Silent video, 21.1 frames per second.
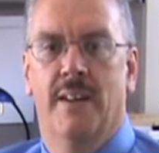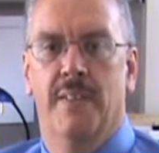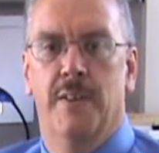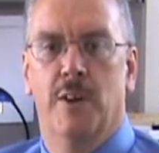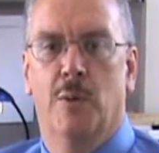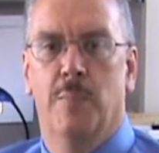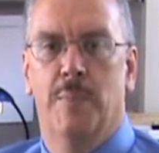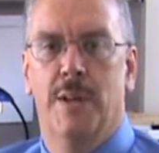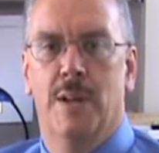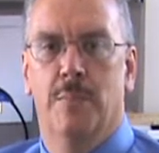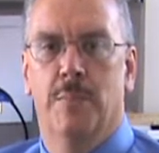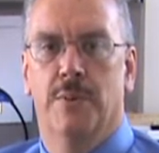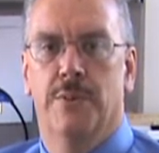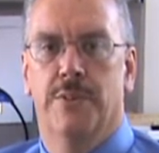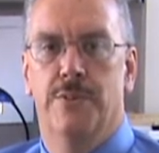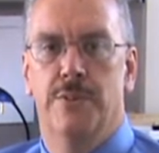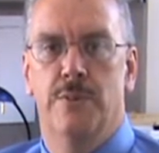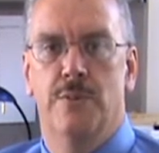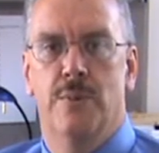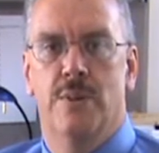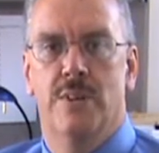They'll be able
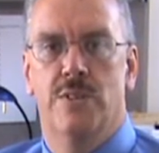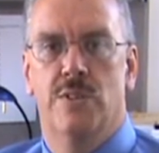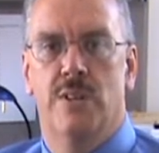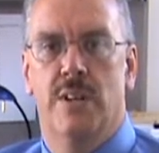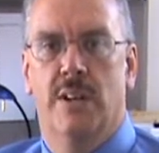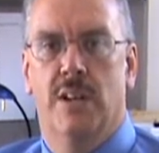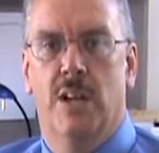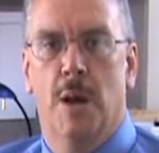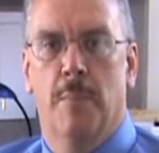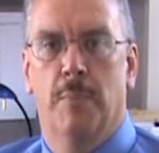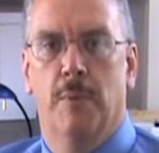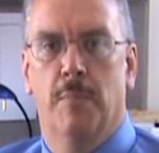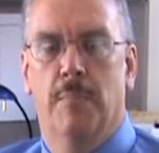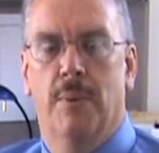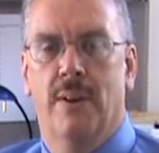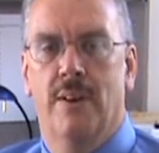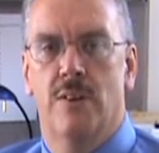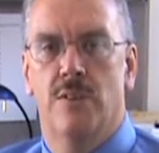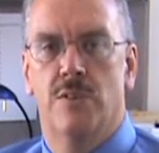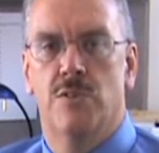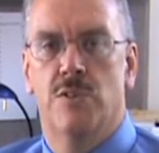to send a couple of
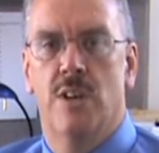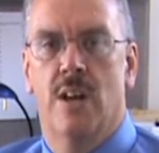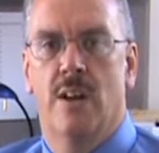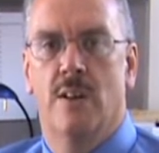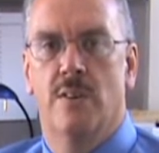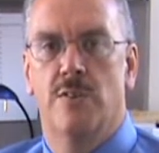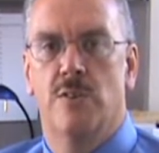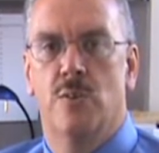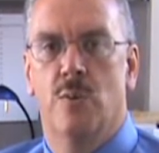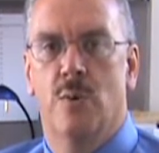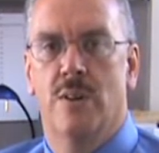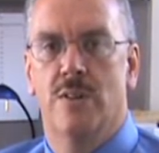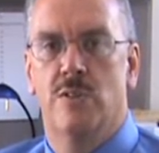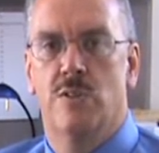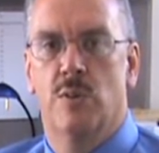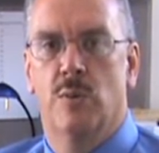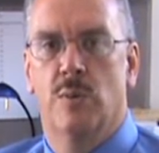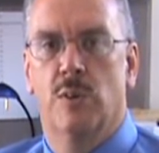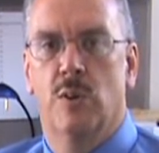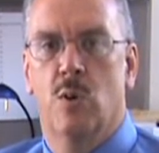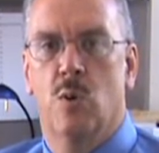players down to us
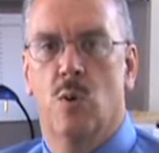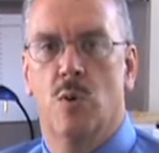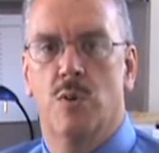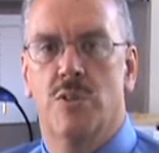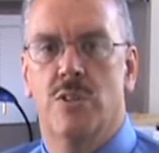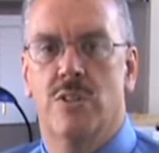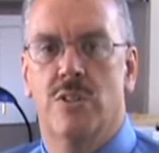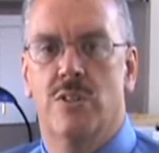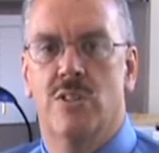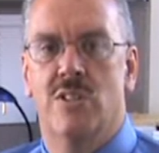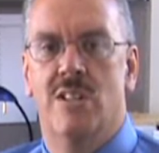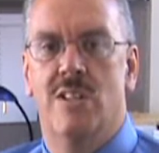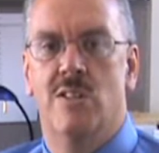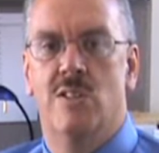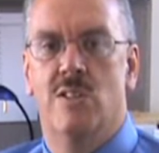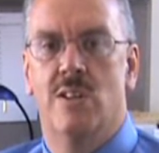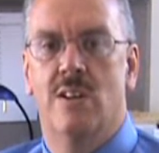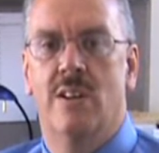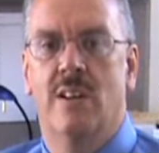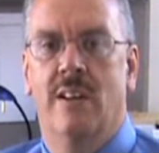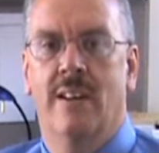during the course of the
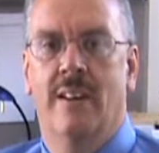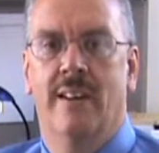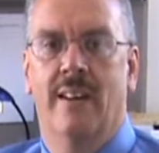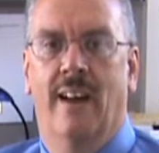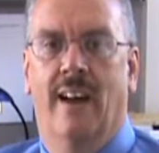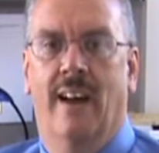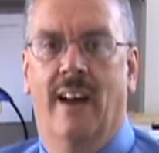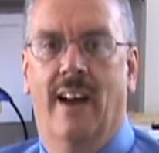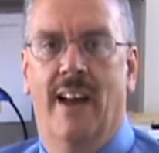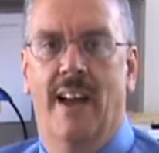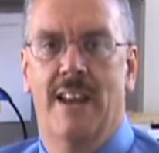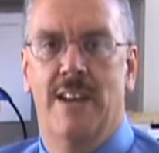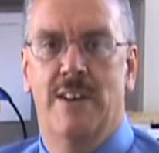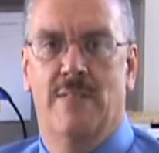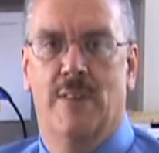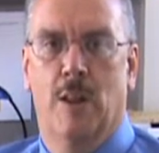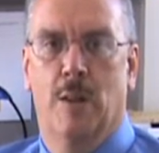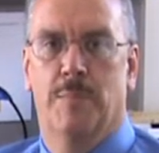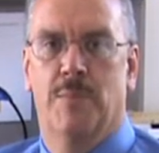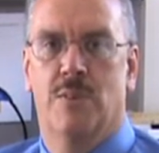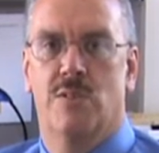season and
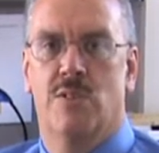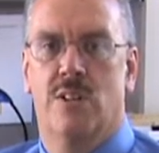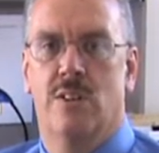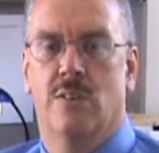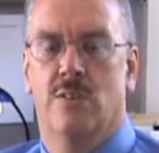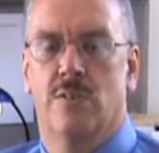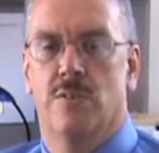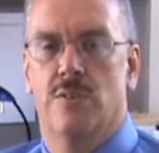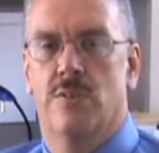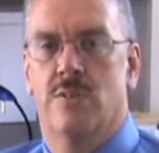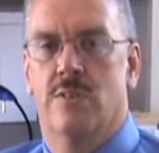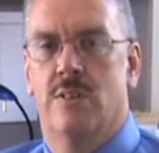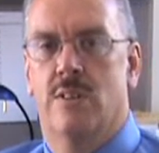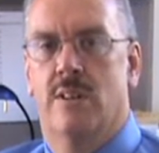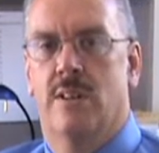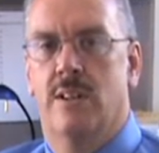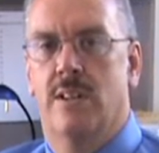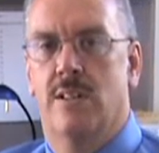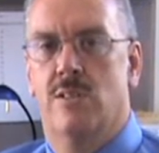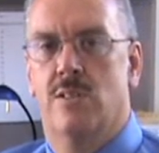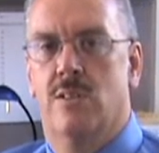develop their skills.
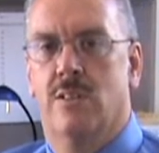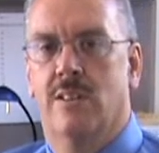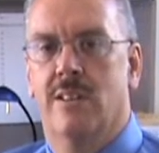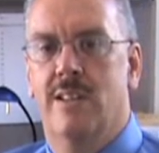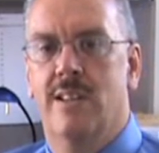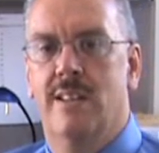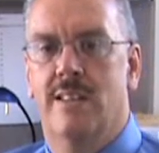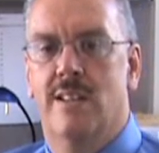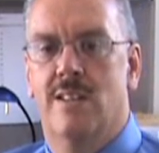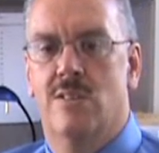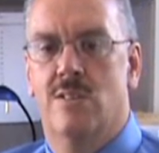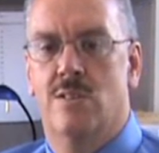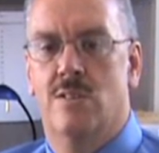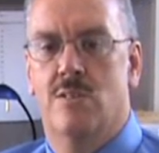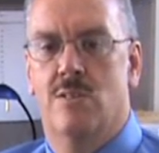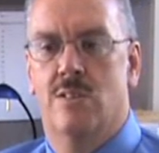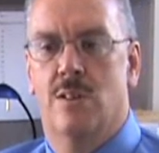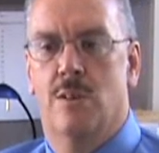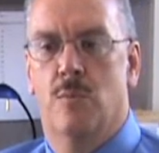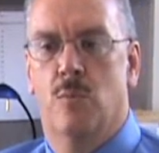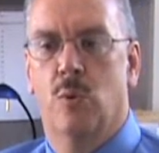It's a league
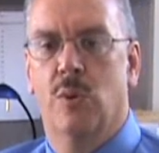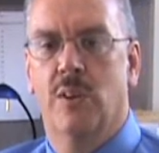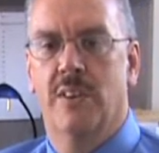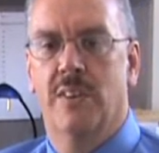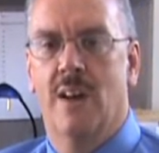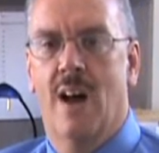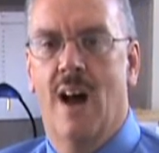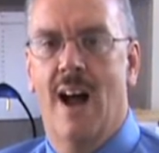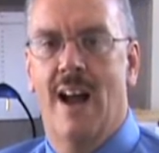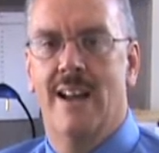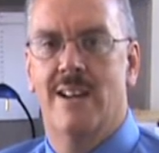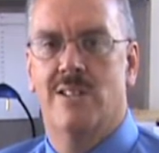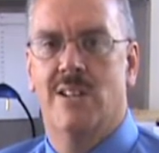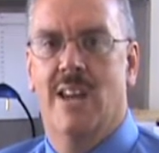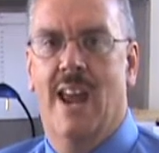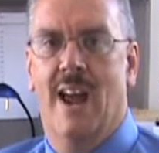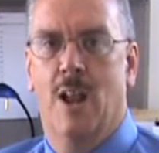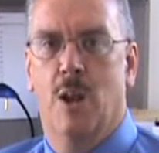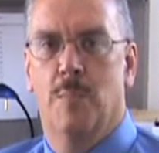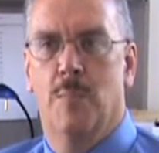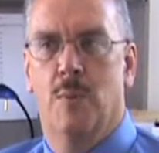that's really the highest
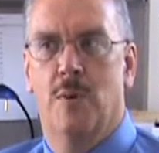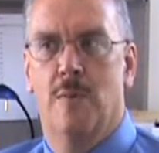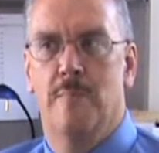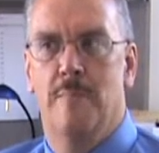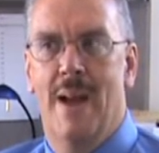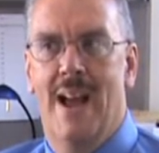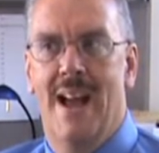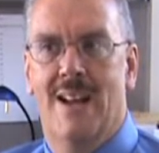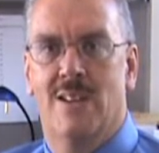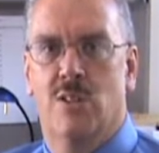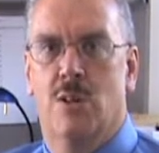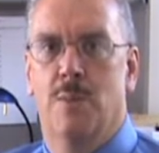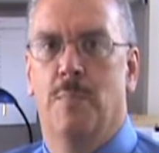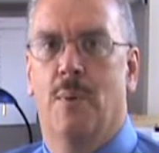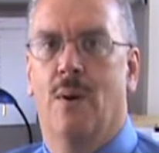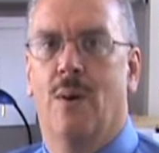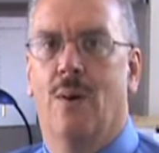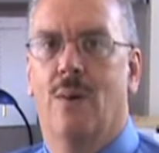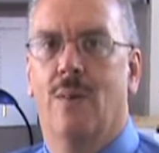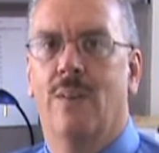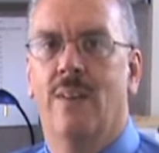caliber of
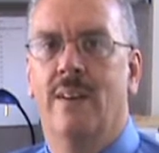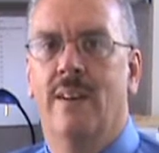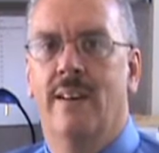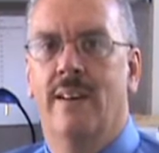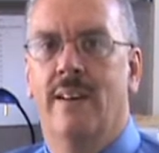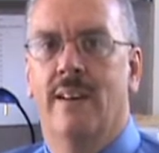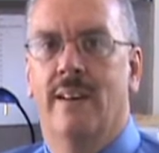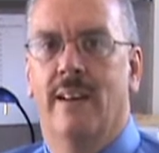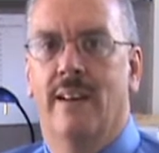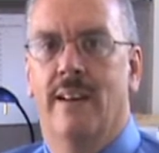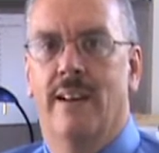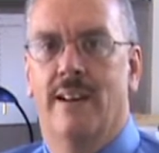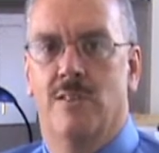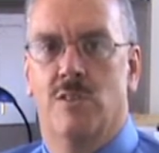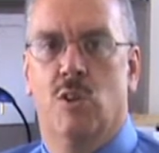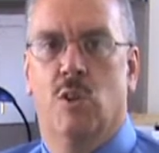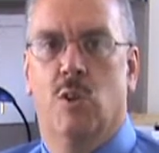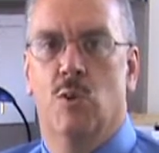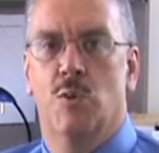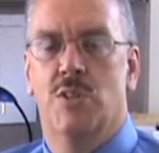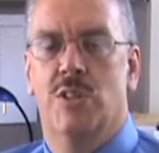basketball, as
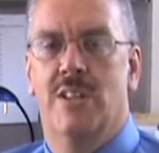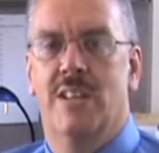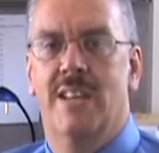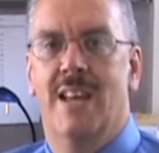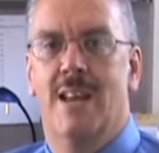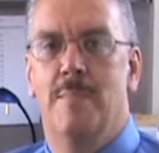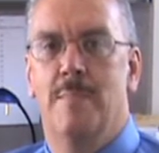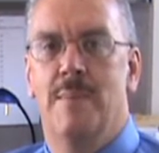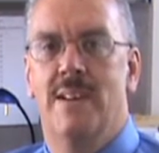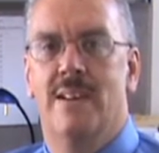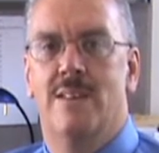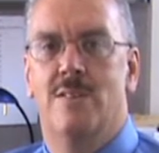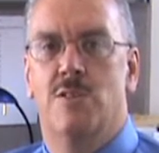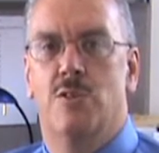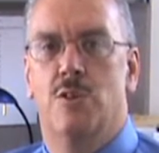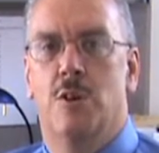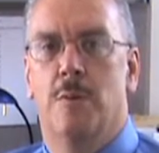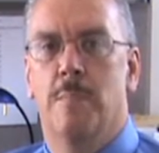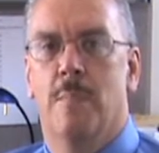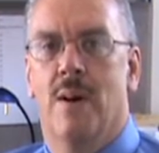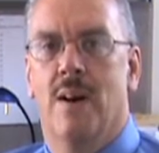close to the NBA as
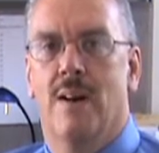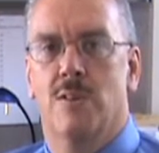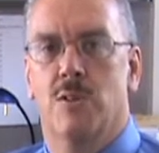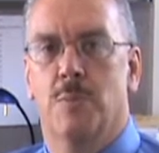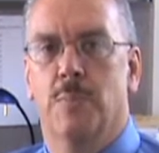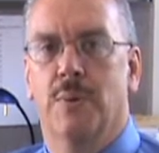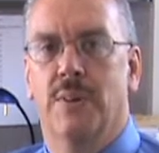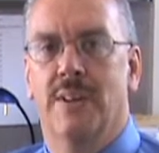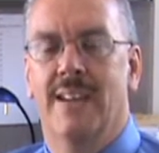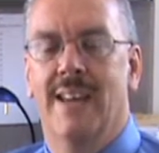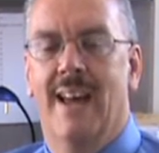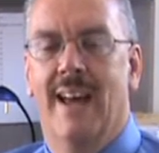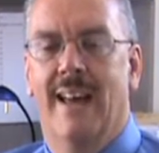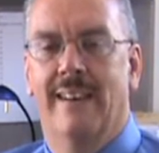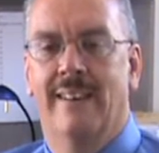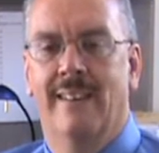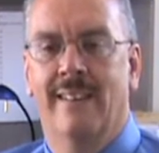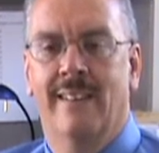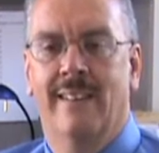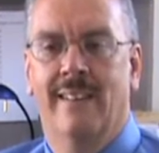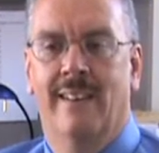you can possibly
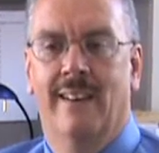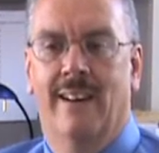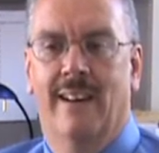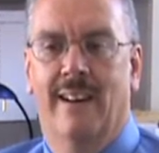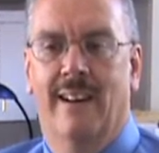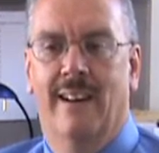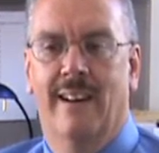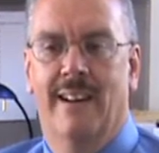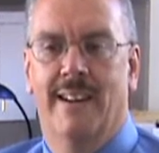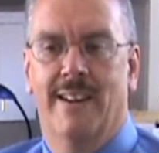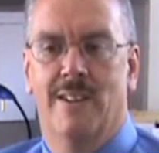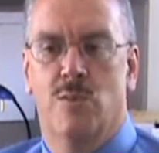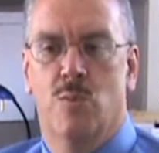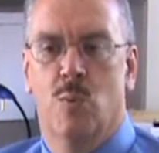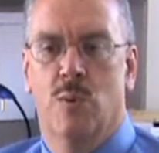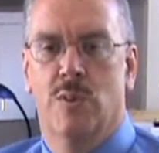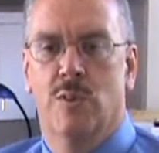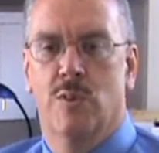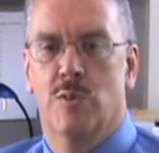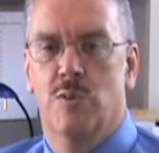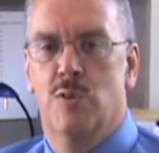get. And it's
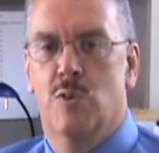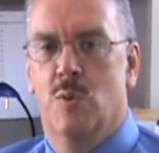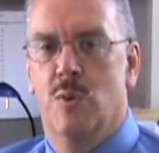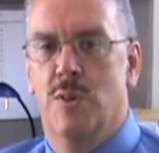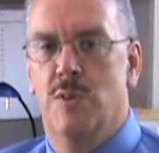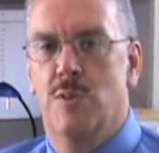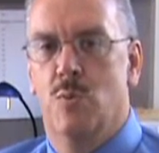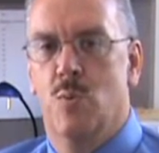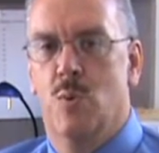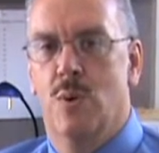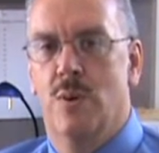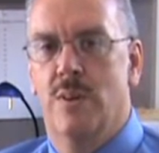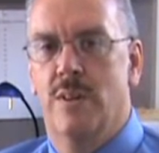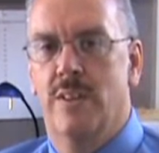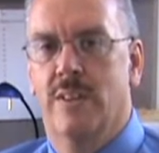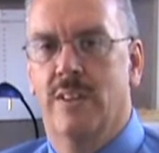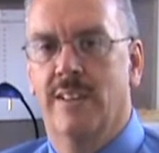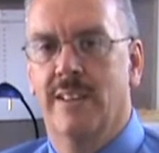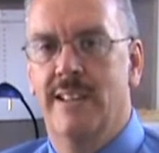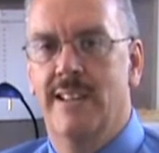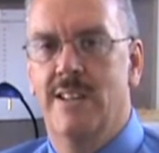one of those stories where
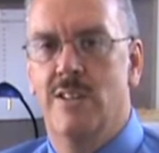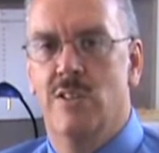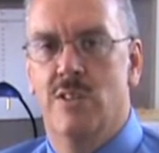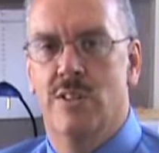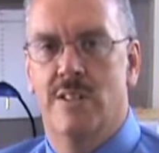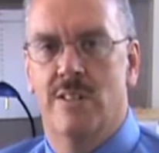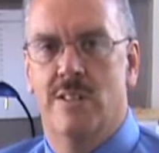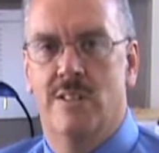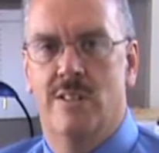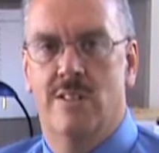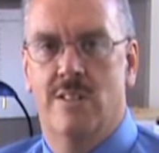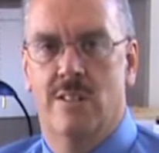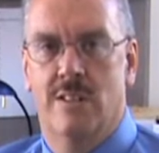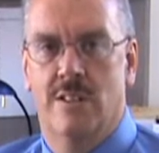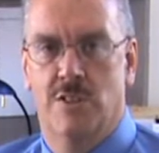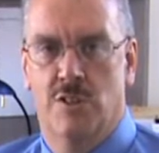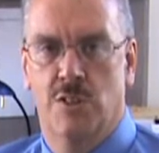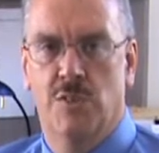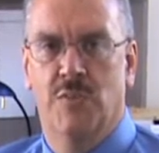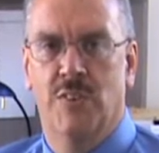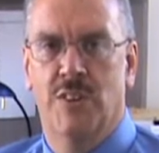the league is in its,
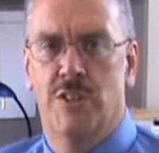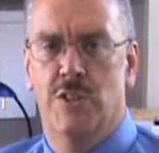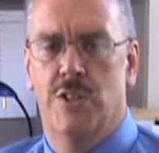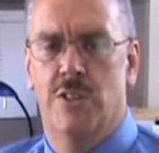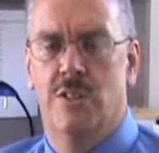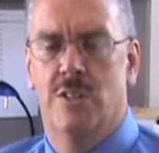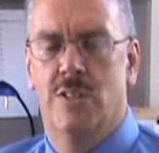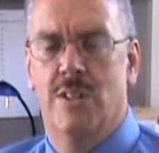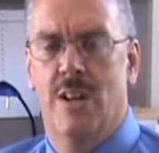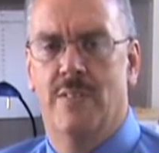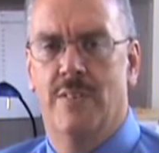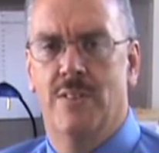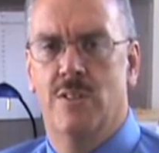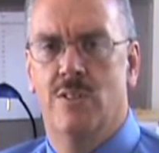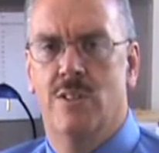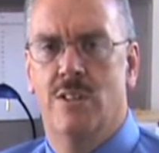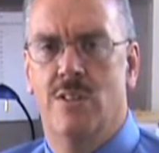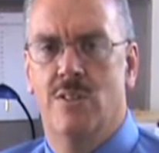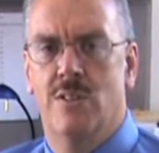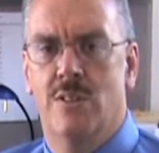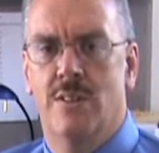just finished its 7th
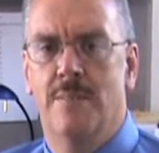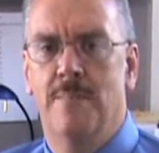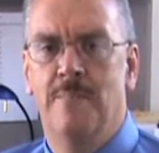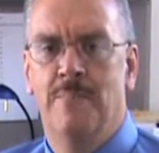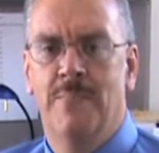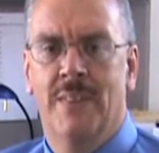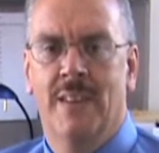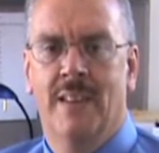season.